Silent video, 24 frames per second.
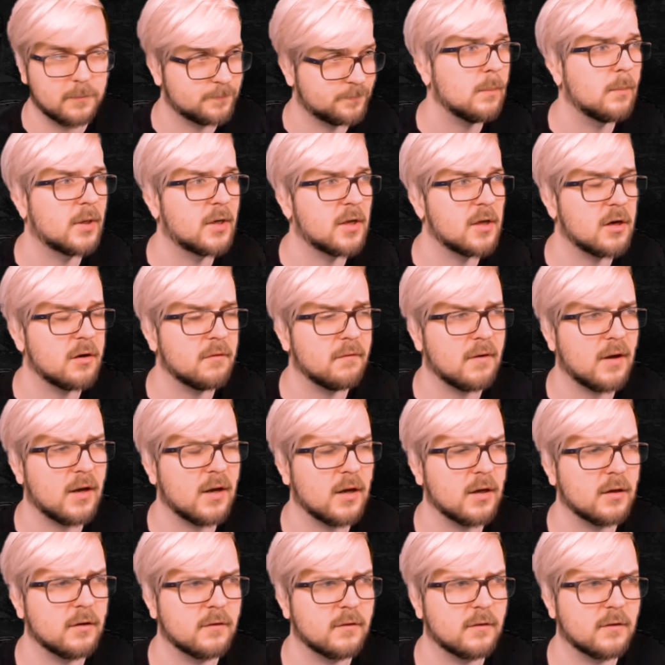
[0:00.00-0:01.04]
but a
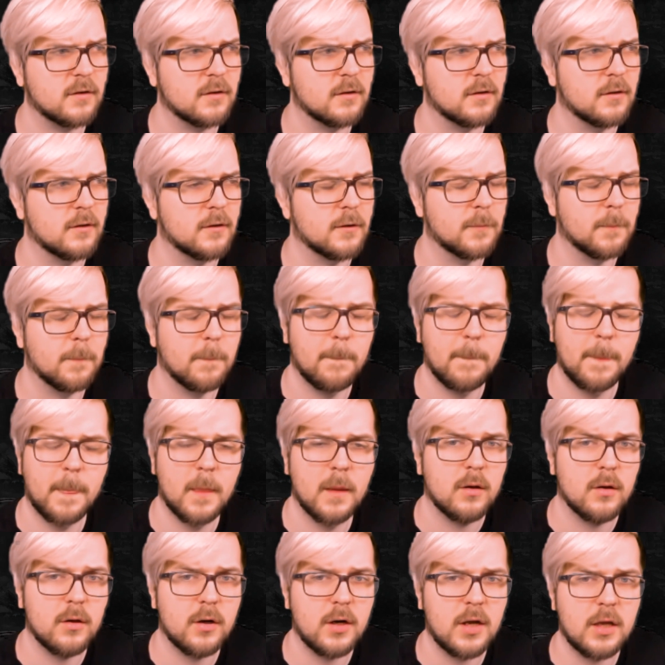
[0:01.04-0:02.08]
revised
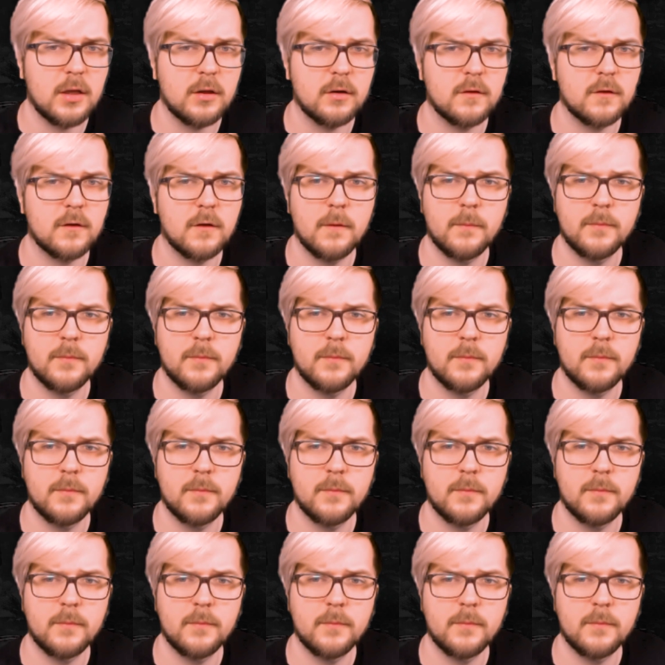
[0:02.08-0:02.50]
rate